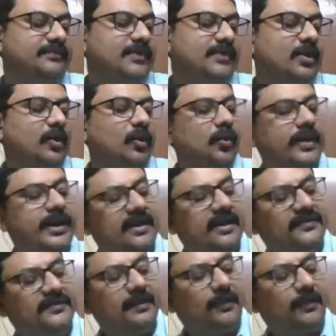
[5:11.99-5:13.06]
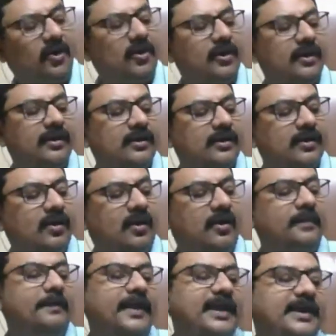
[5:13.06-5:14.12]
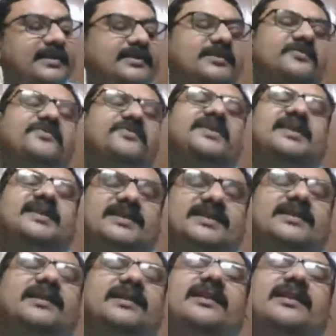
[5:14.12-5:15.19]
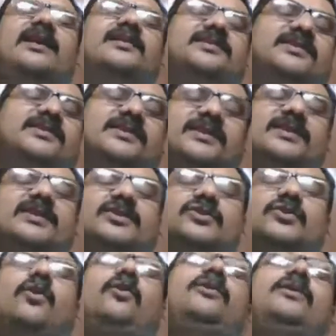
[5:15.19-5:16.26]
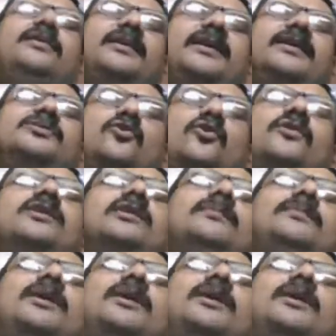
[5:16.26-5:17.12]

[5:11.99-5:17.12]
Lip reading: who gave the ball or paid the visit last. So all they are talking about